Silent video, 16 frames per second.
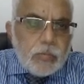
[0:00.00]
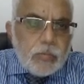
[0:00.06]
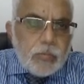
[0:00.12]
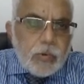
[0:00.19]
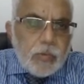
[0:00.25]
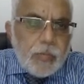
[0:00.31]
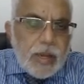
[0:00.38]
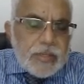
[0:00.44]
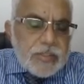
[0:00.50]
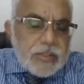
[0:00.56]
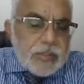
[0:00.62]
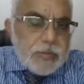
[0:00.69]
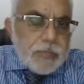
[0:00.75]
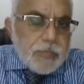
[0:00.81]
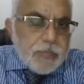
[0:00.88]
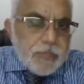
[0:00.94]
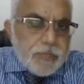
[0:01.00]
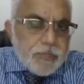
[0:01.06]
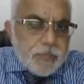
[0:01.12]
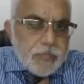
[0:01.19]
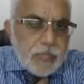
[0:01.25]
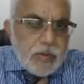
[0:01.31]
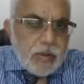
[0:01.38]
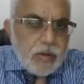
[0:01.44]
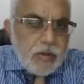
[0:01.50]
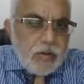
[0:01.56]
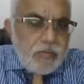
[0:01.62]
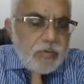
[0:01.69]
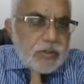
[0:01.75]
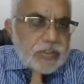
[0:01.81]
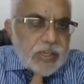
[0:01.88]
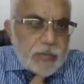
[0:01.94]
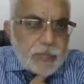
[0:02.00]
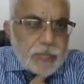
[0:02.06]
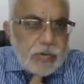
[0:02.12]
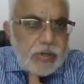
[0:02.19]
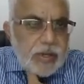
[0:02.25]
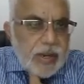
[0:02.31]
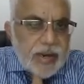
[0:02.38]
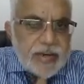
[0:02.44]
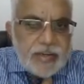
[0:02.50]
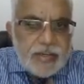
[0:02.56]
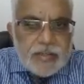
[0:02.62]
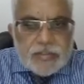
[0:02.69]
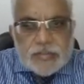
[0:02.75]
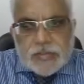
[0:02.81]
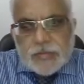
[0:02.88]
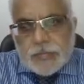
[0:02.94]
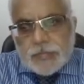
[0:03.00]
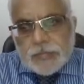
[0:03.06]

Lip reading: or magical. For example, ideas.